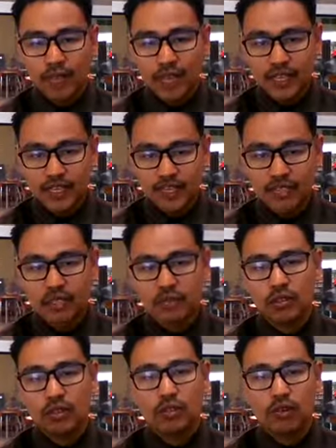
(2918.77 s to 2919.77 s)
and you're
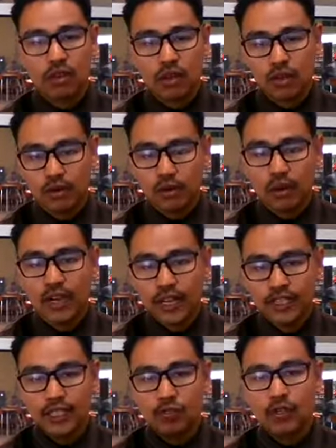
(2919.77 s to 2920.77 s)
eligible for more
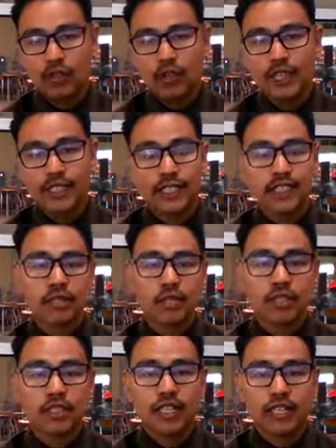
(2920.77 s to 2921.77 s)
aid, then we'll go ahead and
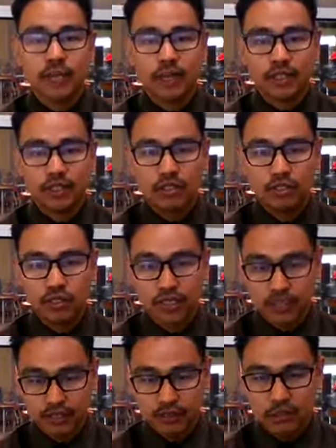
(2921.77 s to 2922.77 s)
disperse that amount
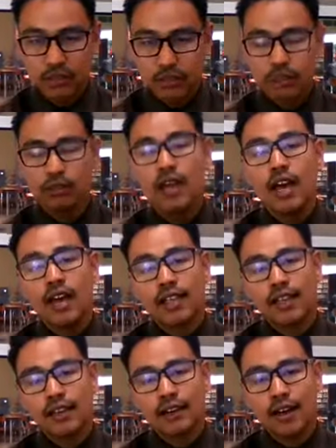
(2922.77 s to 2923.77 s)
to you.
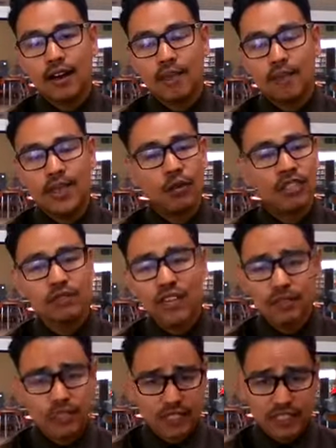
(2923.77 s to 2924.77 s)
Now, it works
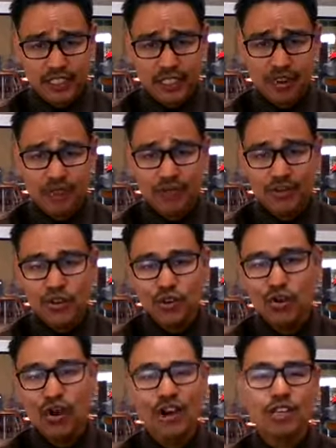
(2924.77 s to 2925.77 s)
vice versa. So if
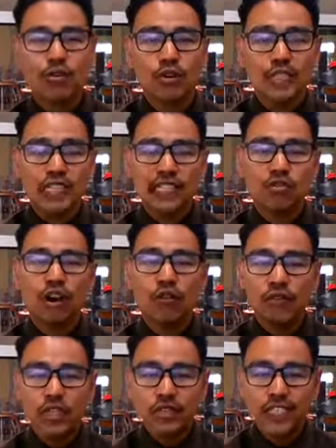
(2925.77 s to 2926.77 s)
you are enrolled in
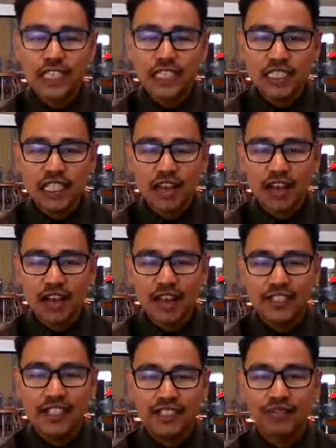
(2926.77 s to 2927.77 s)
12 units
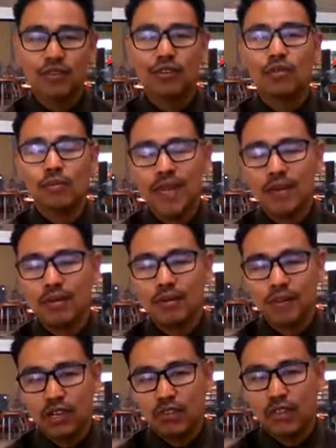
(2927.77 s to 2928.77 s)
and you get a full
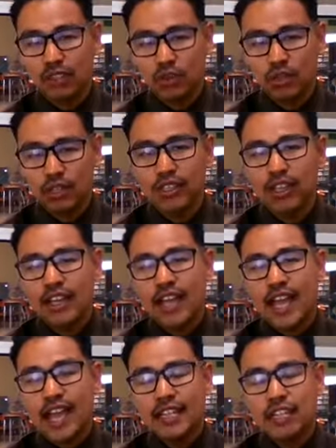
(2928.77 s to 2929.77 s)
Pell Grant award,
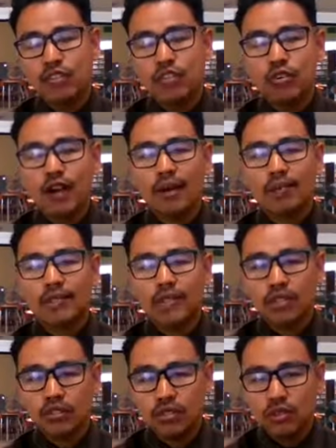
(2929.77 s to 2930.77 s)
and you drop
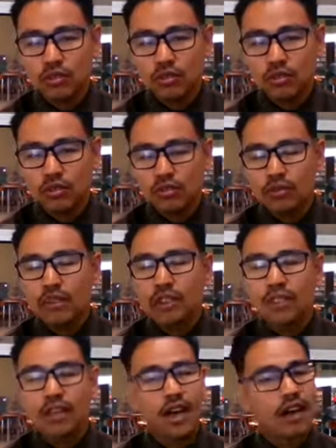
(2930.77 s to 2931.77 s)
to,
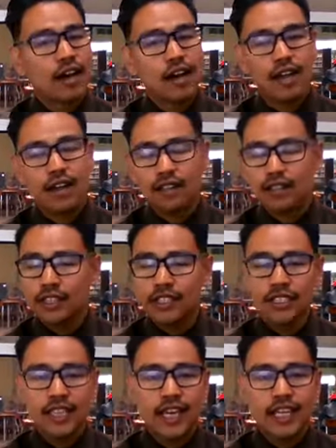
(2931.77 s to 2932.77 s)

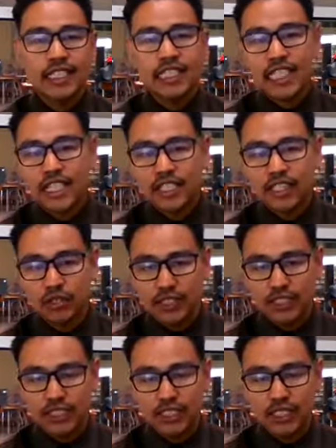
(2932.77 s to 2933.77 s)
let's say, 6
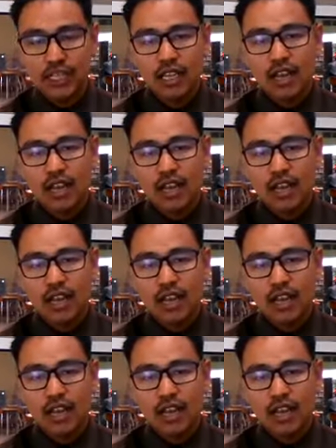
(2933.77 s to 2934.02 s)
units,